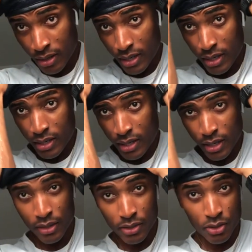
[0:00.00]
and
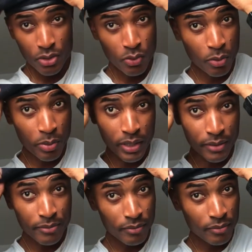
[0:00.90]
then you swoop it
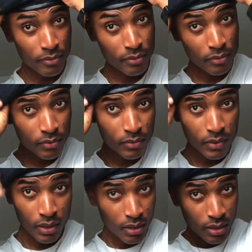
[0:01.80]

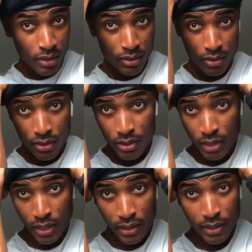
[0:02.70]
to the
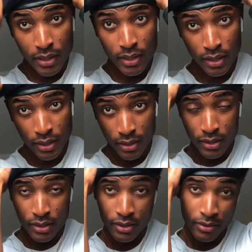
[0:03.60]
side like this.